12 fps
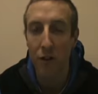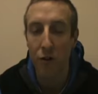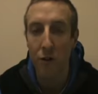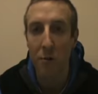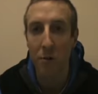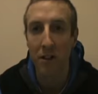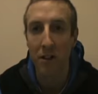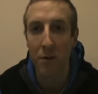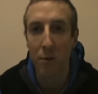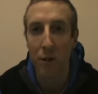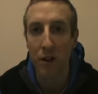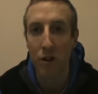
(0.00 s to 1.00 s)
3 months
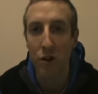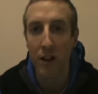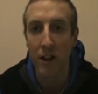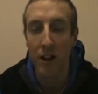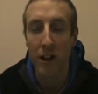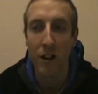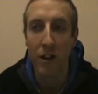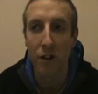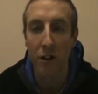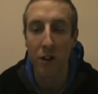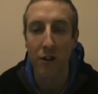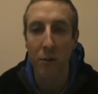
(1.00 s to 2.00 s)
into weight training,
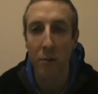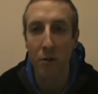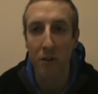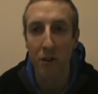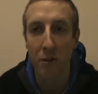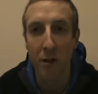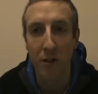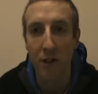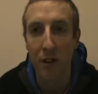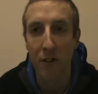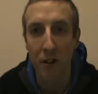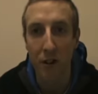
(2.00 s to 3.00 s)
you could have the bones of a
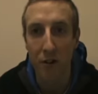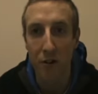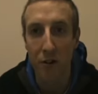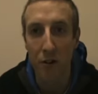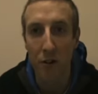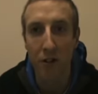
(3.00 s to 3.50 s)
25, 30-year-old.